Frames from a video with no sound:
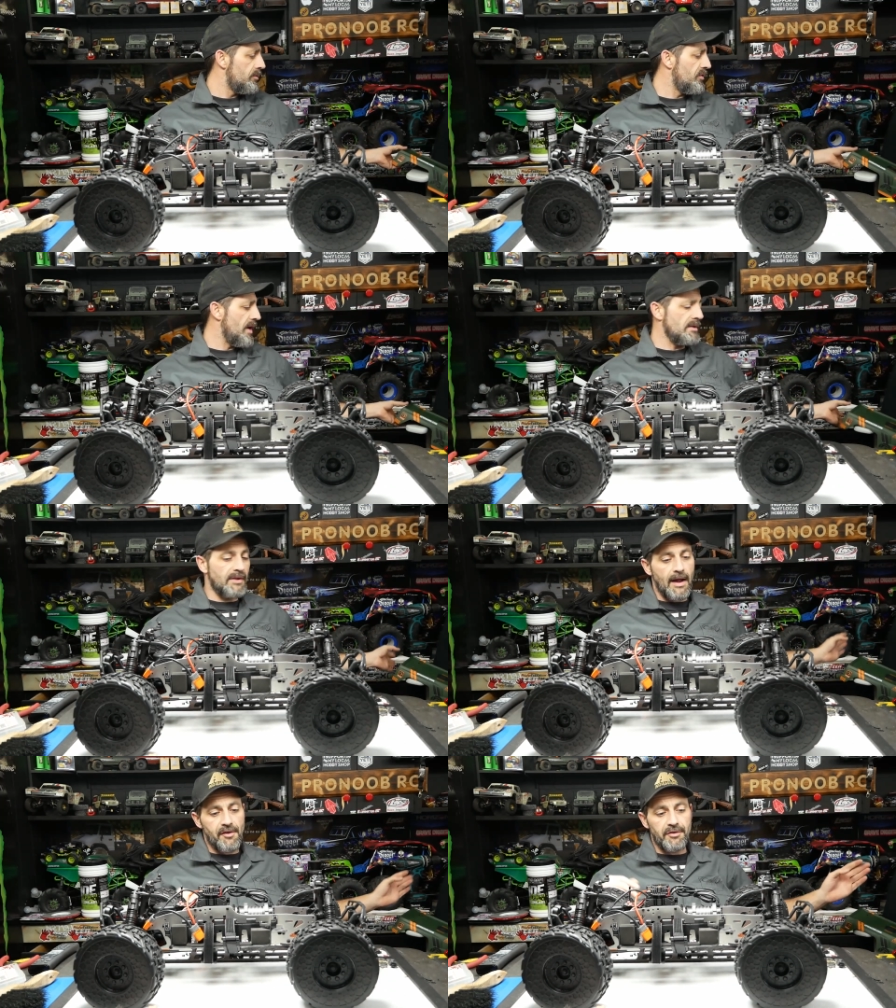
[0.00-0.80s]

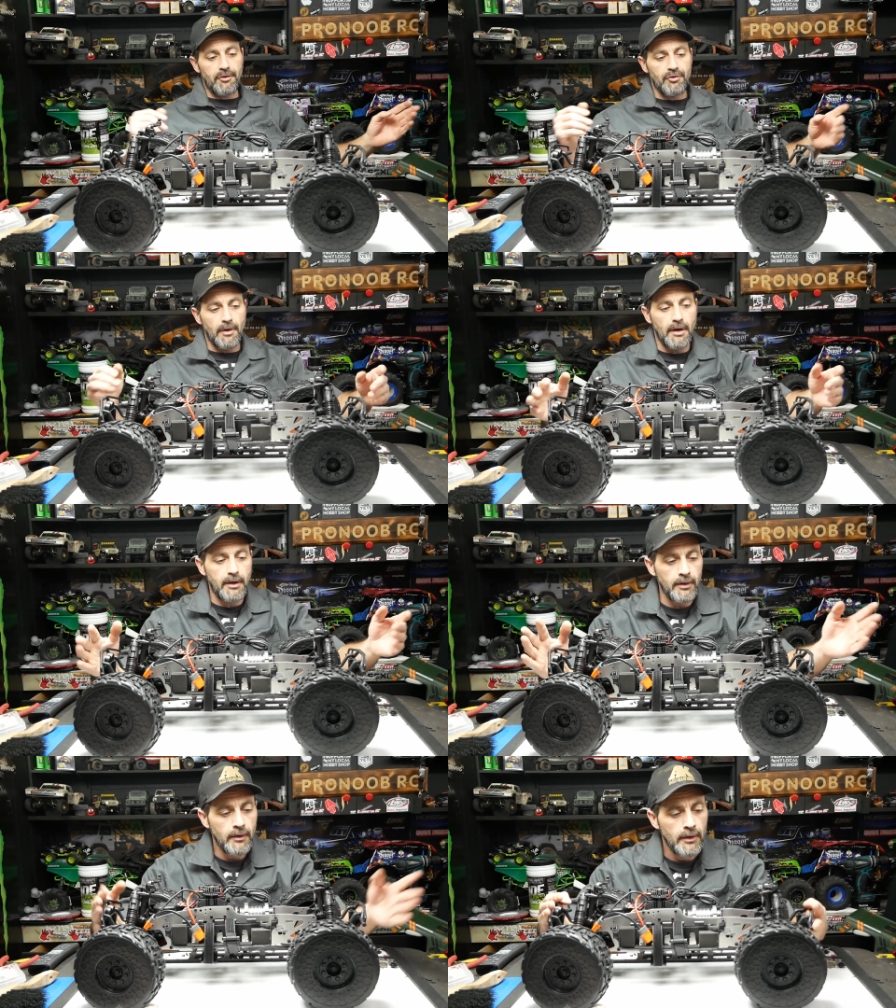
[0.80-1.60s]
fantastic truck.
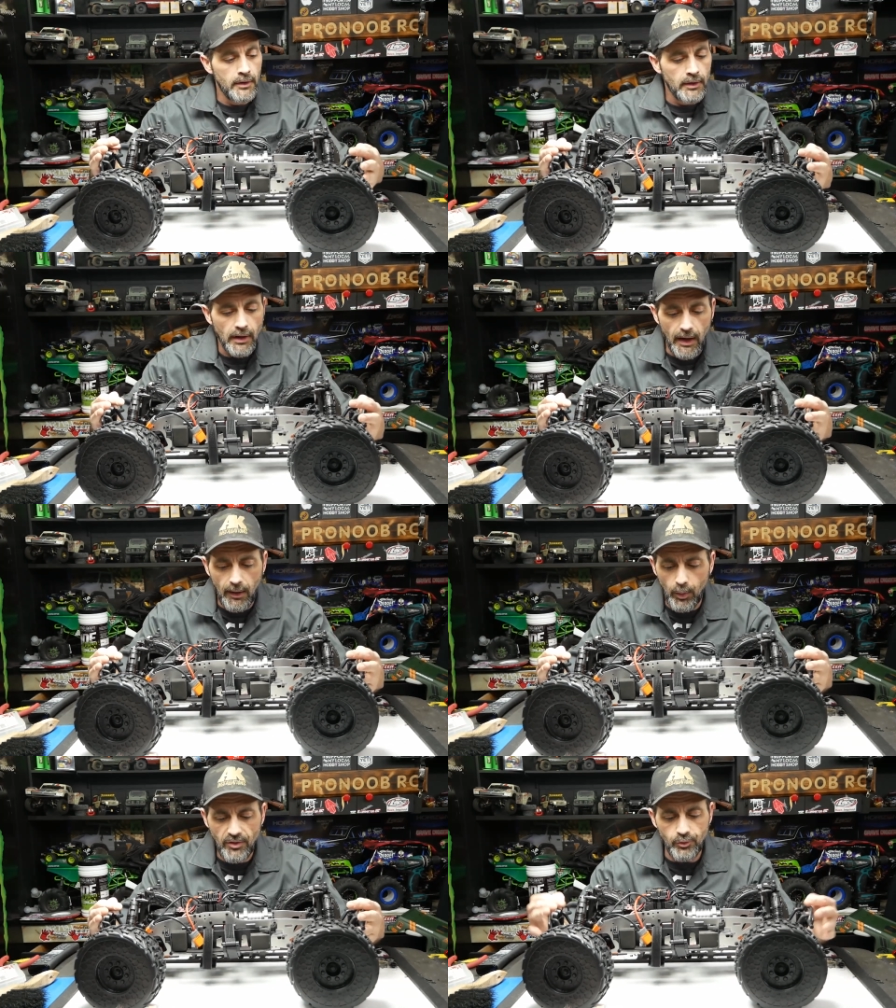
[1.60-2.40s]

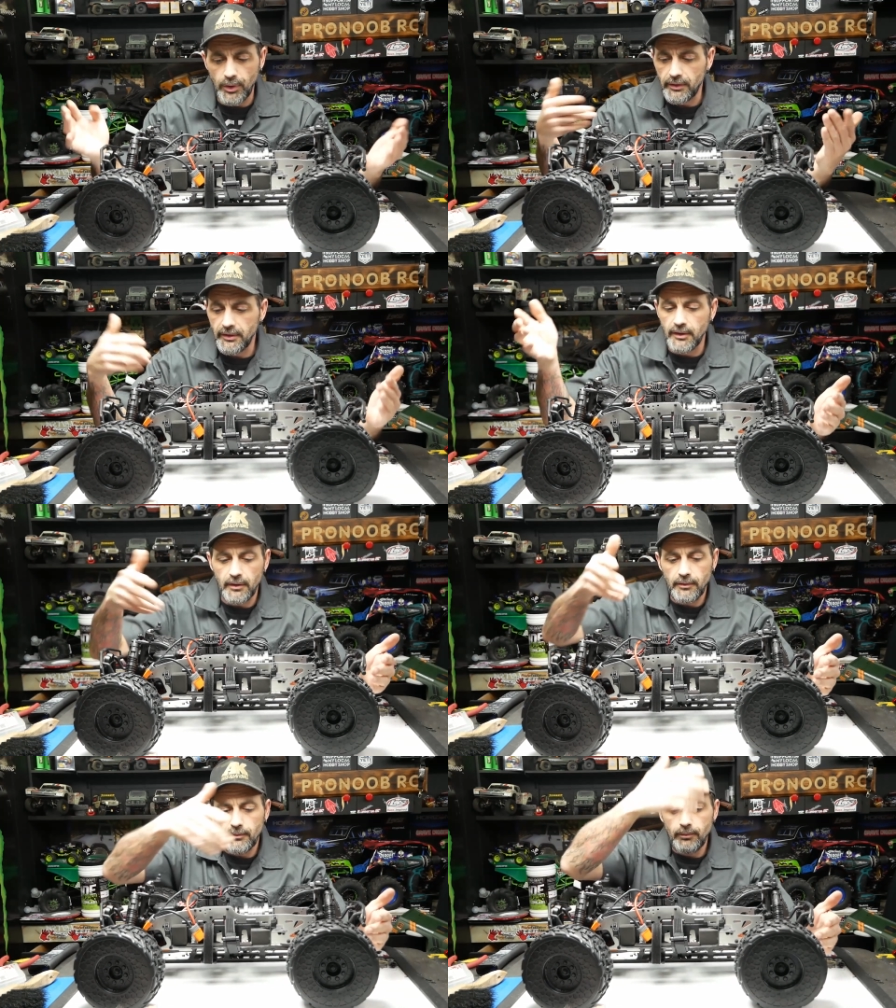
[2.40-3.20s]
We just
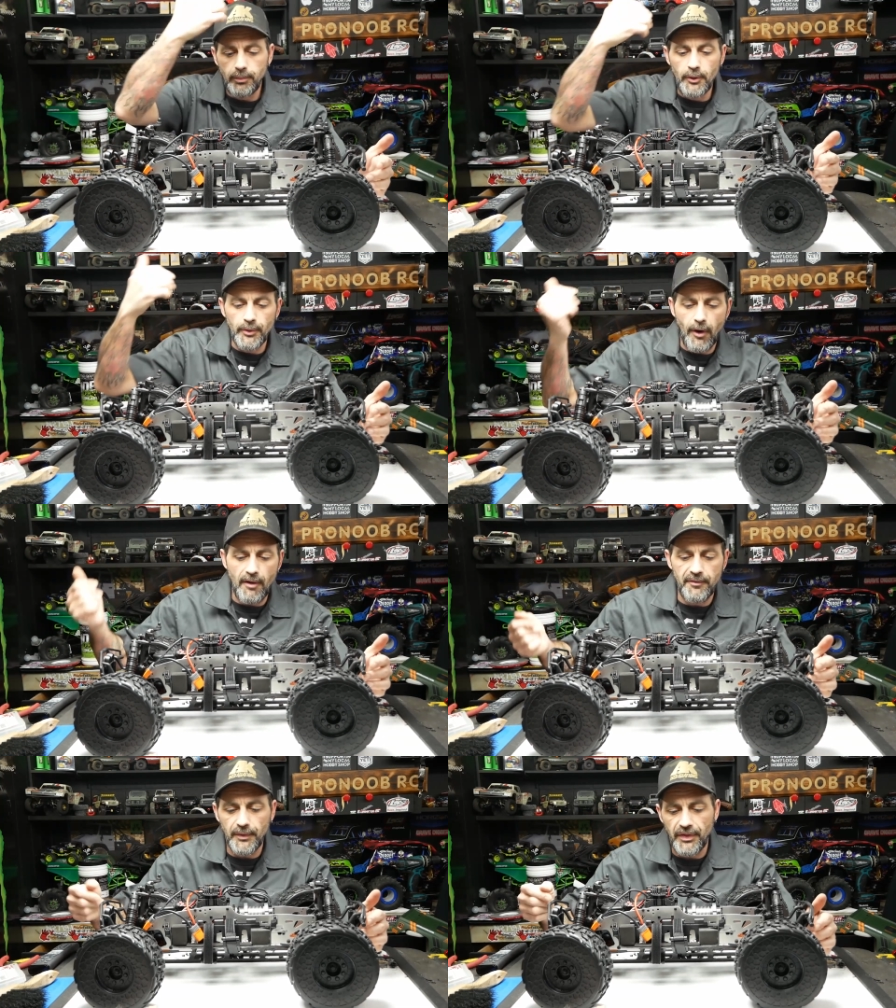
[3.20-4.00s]
quickly blew it
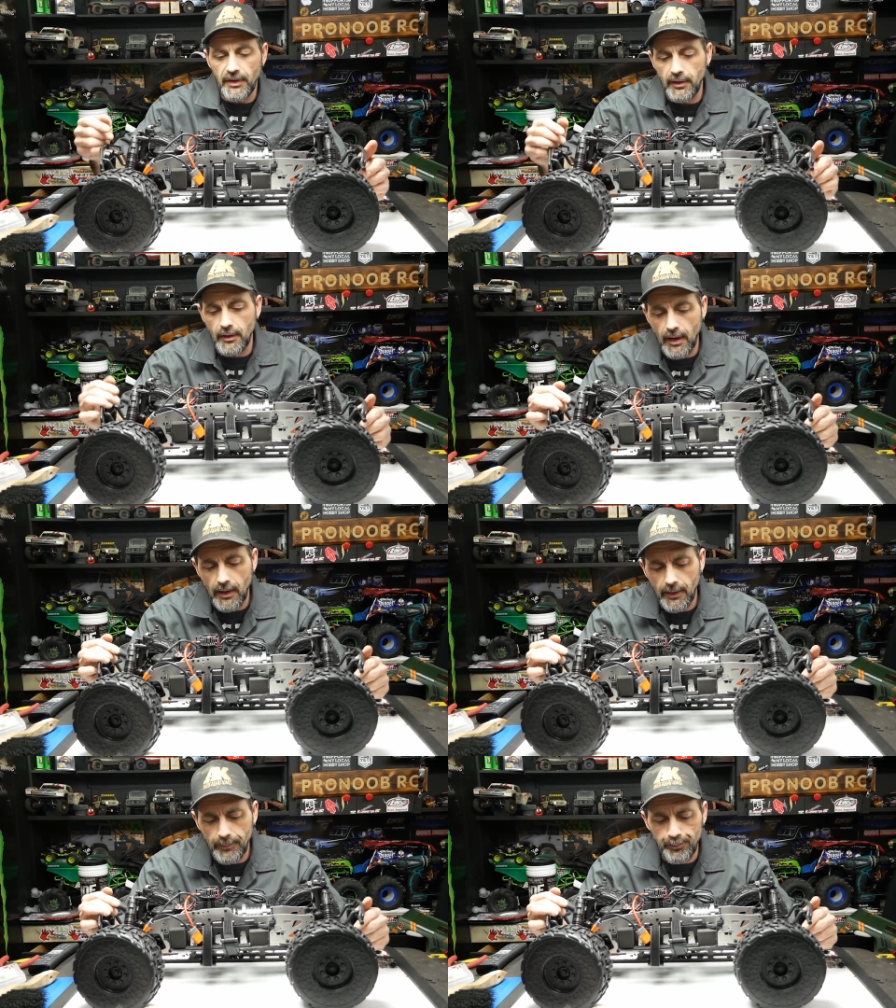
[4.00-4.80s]
off with the
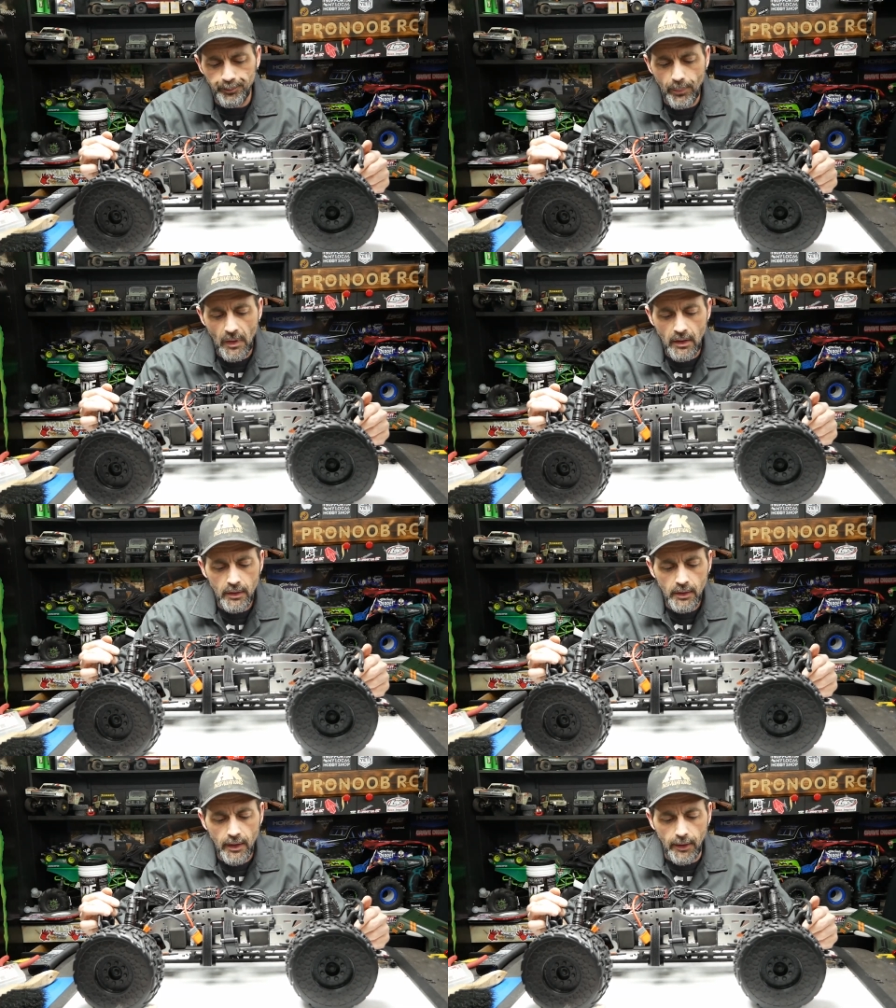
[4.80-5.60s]

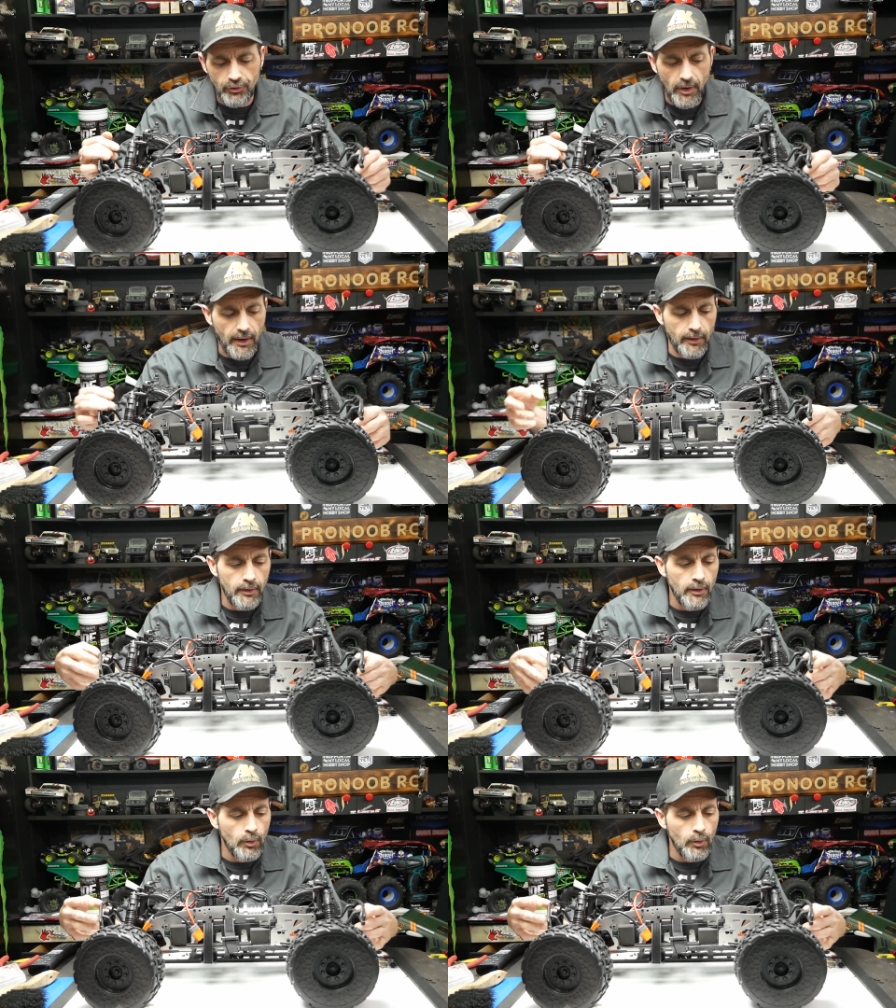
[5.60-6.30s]
hairdryer.